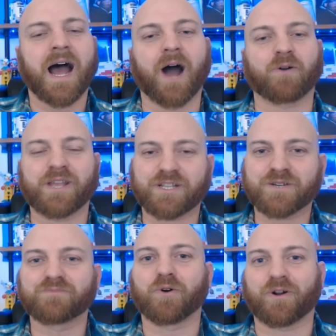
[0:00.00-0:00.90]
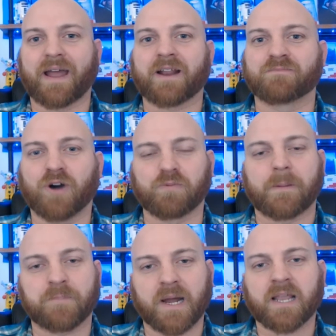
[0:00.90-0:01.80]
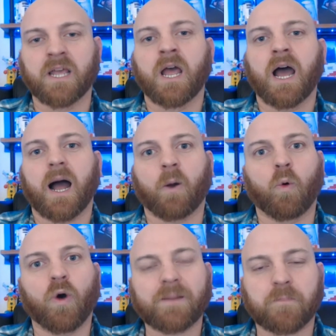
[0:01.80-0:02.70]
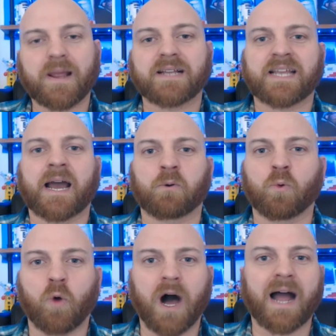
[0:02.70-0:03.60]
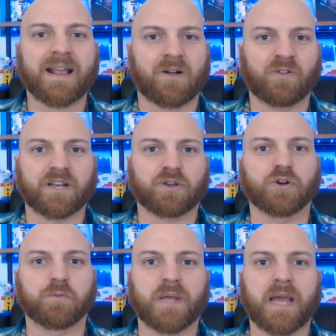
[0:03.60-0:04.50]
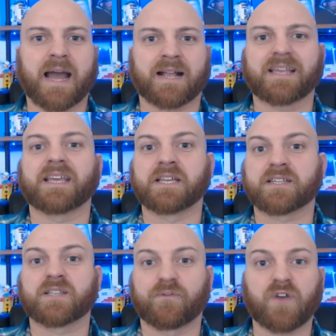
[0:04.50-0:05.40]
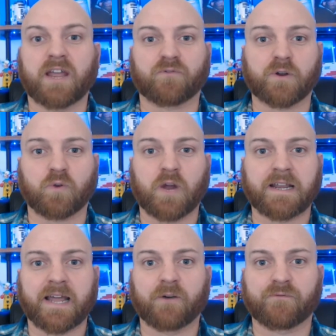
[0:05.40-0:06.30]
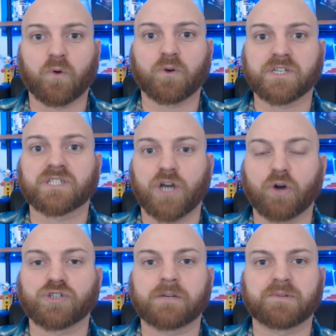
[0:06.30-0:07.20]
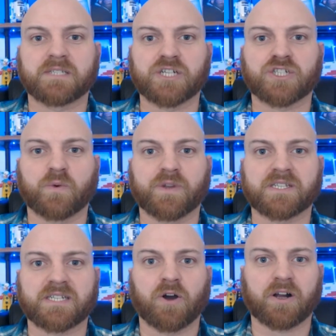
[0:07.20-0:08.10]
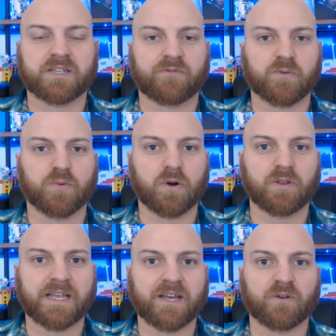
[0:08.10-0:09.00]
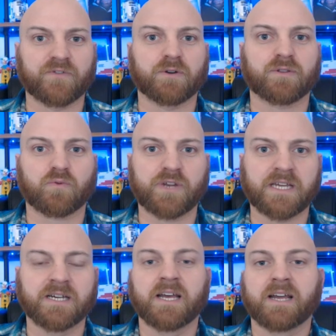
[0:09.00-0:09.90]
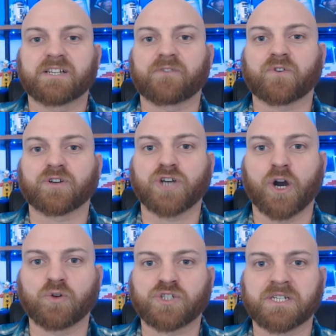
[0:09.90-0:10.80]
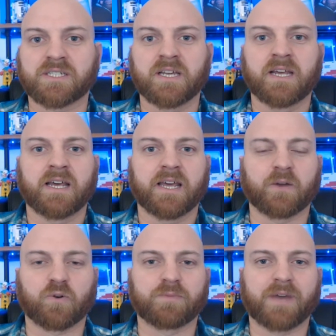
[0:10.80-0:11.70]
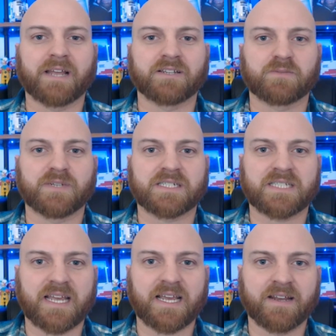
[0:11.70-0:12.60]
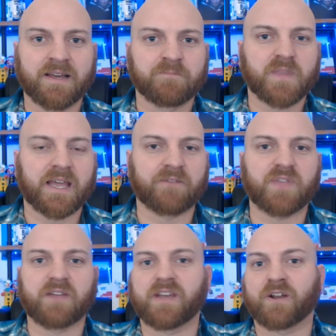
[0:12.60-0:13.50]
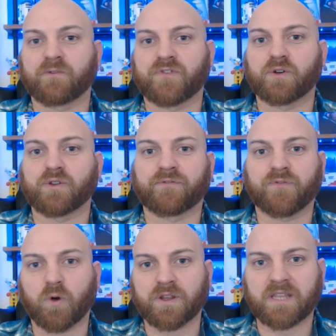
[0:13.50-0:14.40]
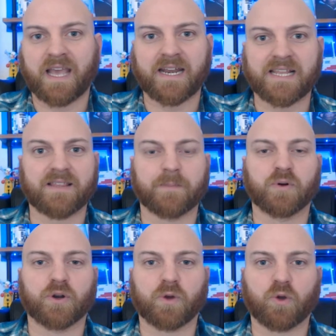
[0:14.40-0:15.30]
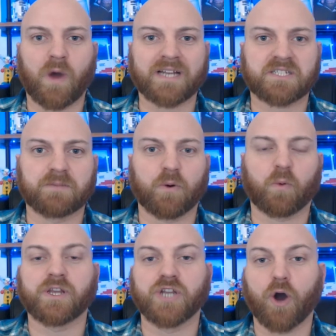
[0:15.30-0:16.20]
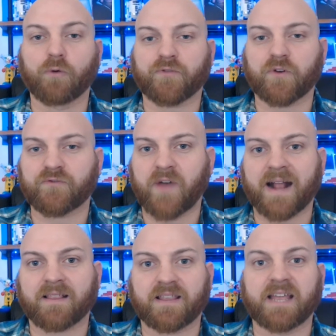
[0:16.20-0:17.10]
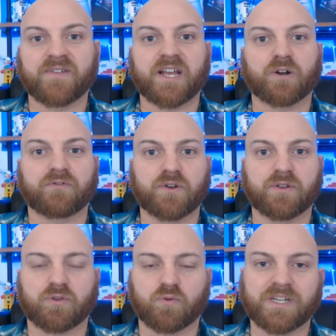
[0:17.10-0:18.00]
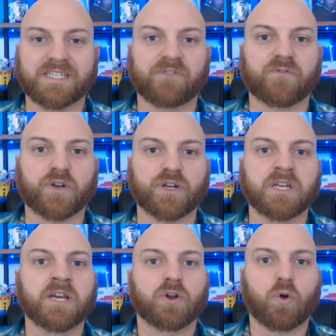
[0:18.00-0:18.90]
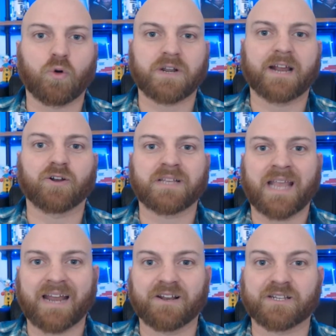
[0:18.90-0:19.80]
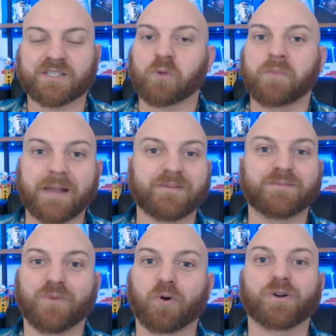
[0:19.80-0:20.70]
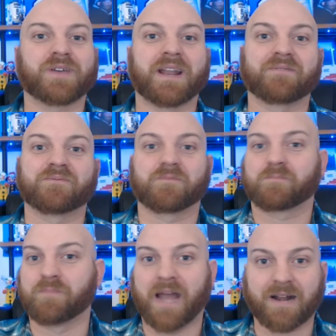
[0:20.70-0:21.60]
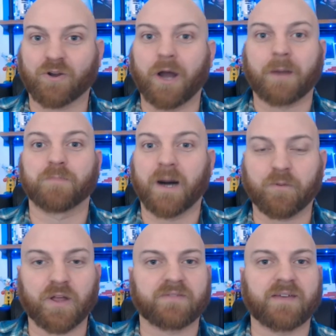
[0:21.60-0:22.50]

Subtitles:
I'll get to more of that in a moment, but I want to break down why Klint Kubiak is the favorite right now for this coaching position. When the Seahawks have reportedly interviewed 3 different coaches, it remains to be seen if they've interviewed the fourth candidate they put a request in, but we know for a fact that they have interviewed 3 different coordinator candidates. There may be more that have not gone public.